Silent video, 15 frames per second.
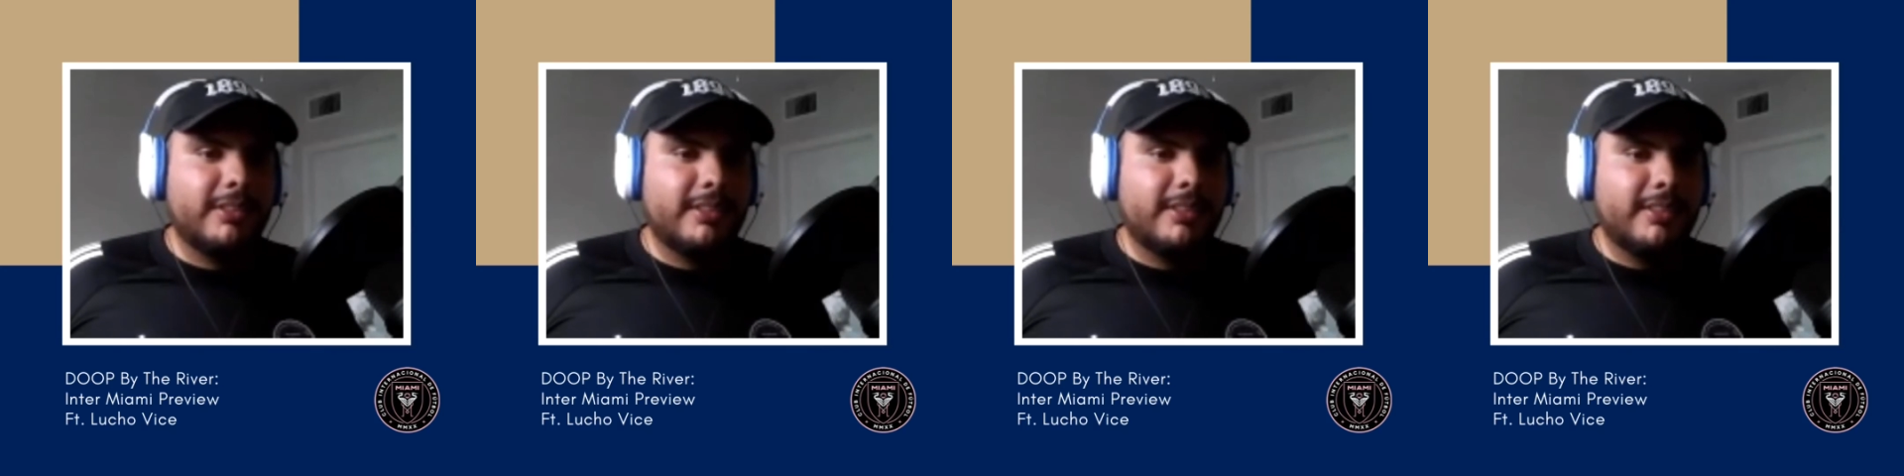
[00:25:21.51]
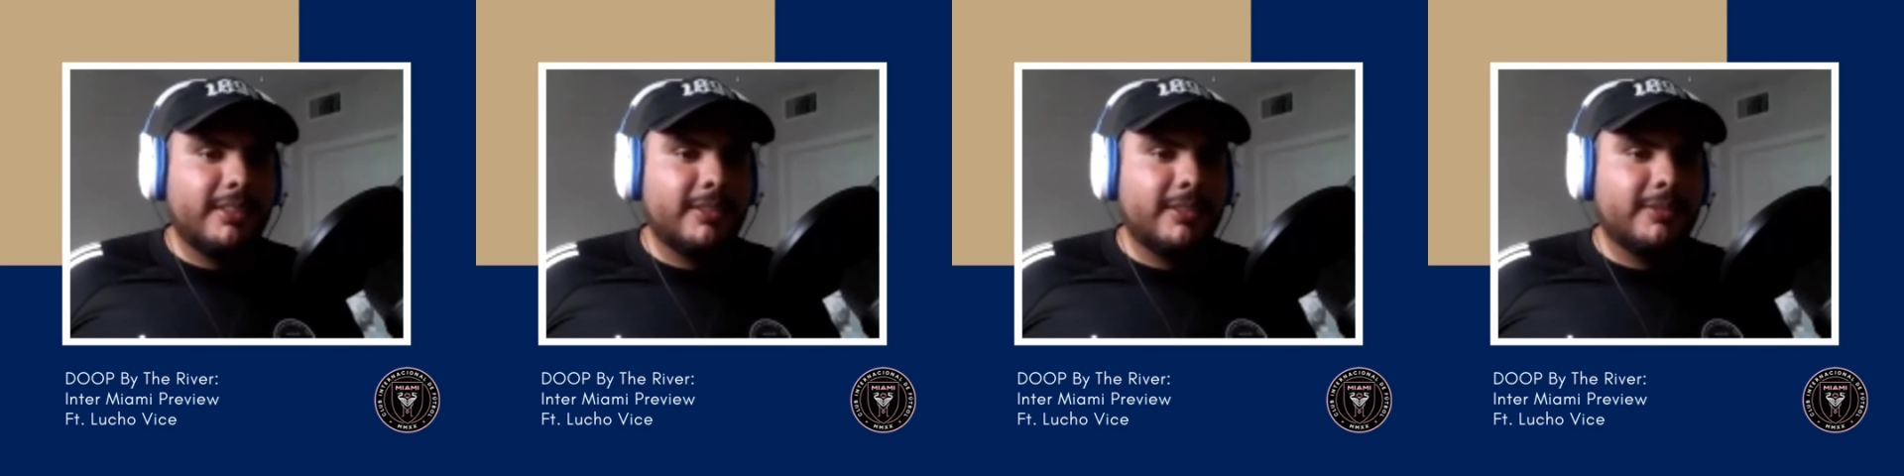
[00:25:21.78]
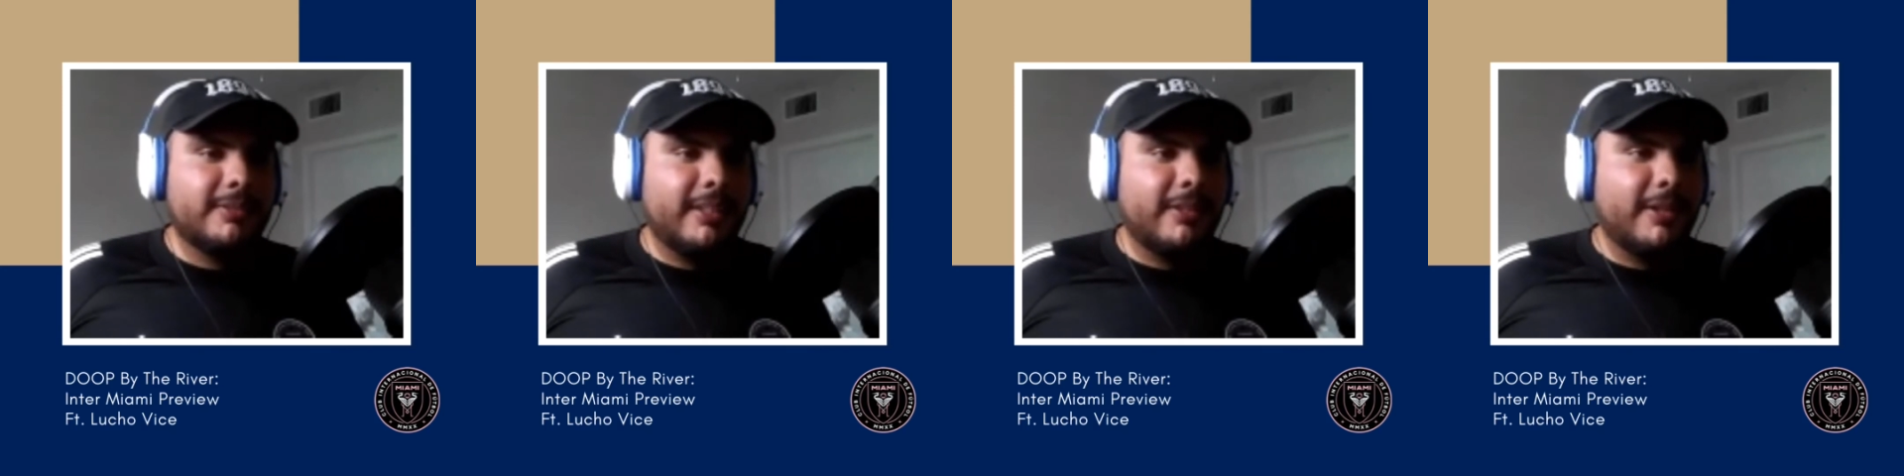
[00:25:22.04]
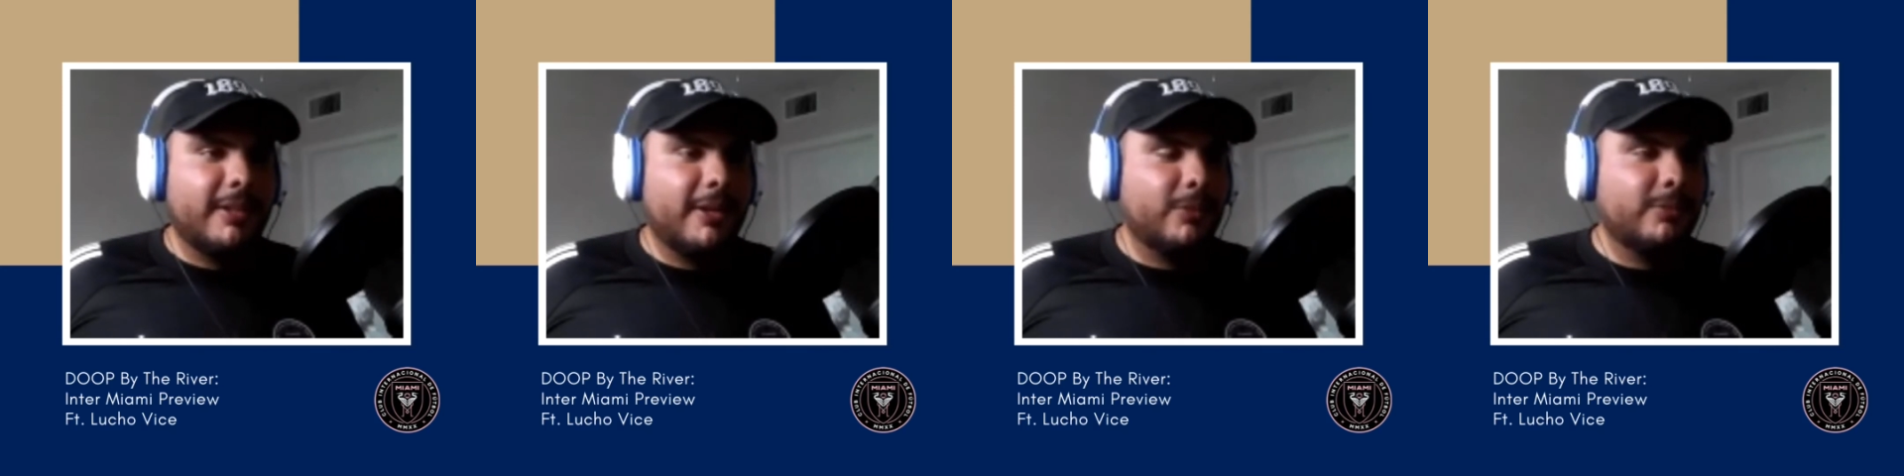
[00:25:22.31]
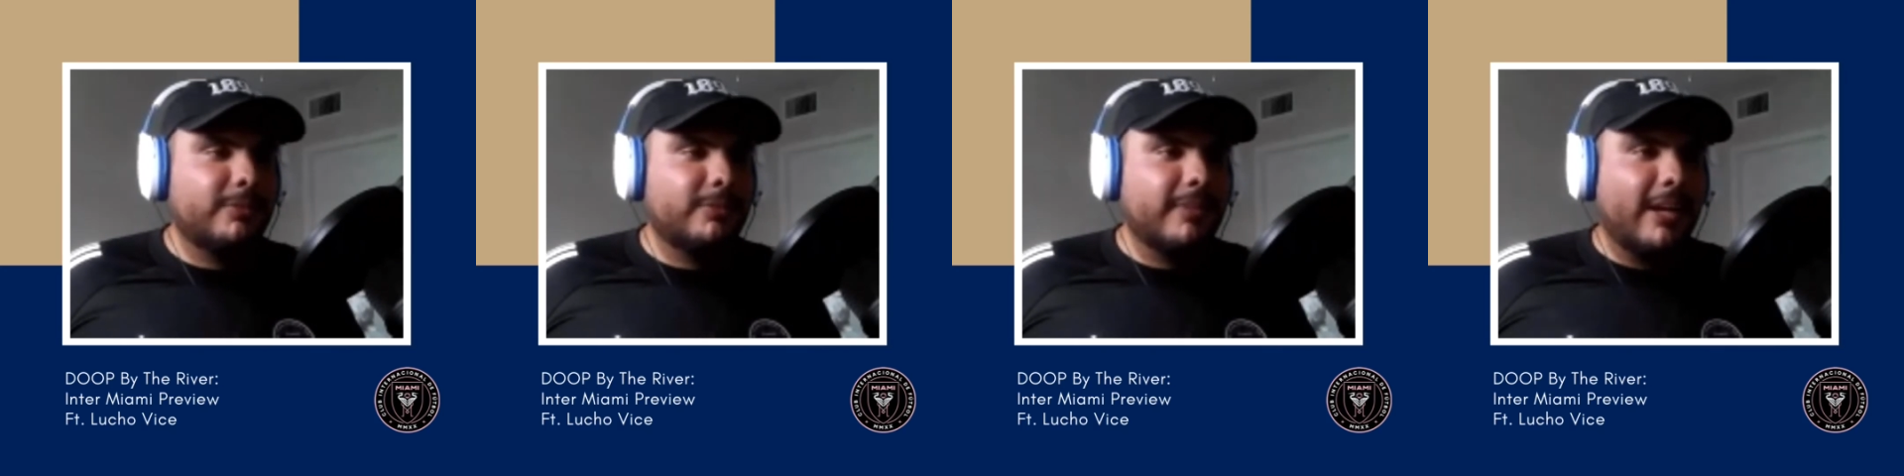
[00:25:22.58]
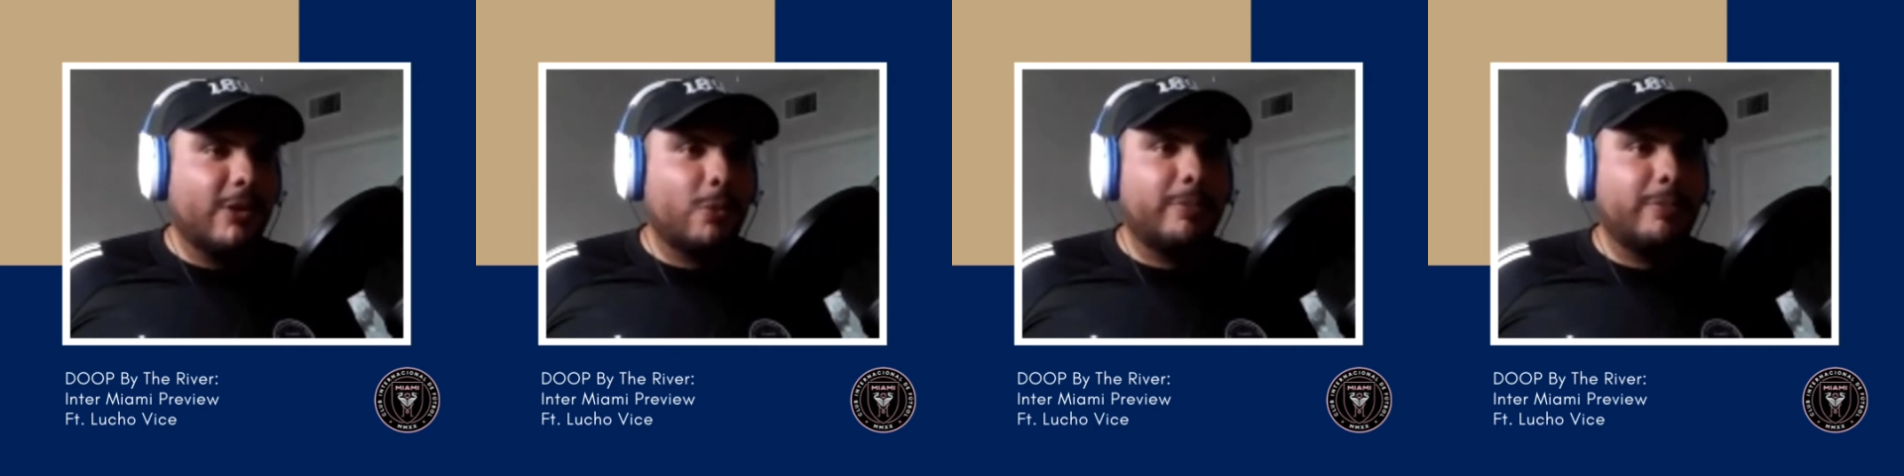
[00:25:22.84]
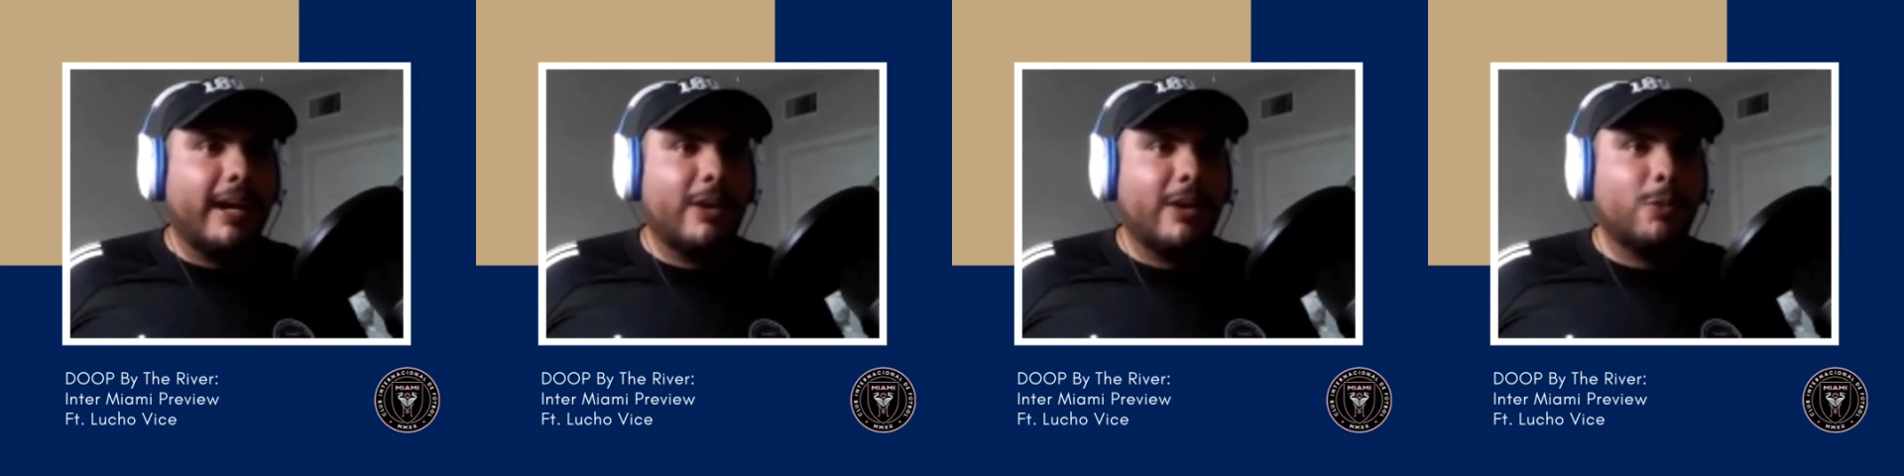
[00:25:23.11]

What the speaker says: of the sport. You know, exactly.